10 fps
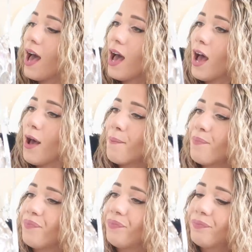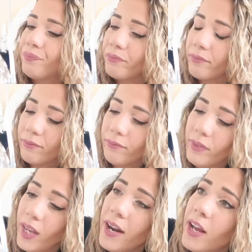And
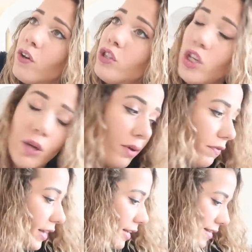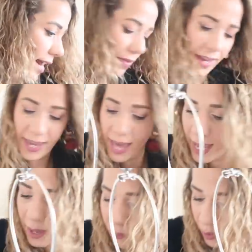I got two of these. Now they
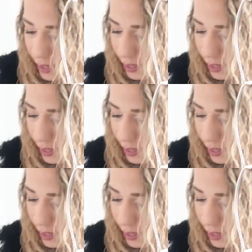came